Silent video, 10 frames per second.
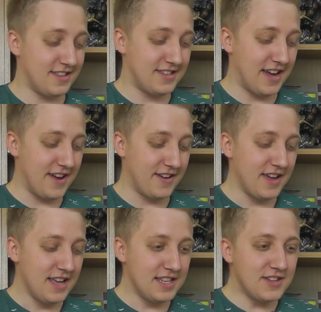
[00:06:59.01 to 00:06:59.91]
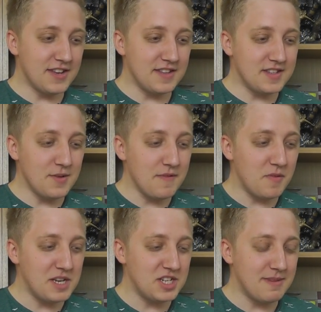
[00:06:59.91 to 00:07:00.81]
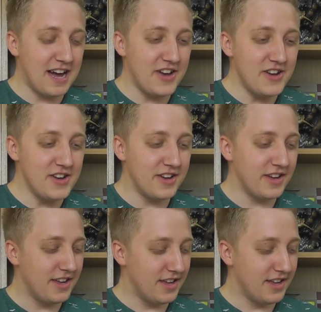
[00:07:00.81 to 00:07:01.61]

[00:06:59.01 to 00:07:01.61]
So there's no information about her.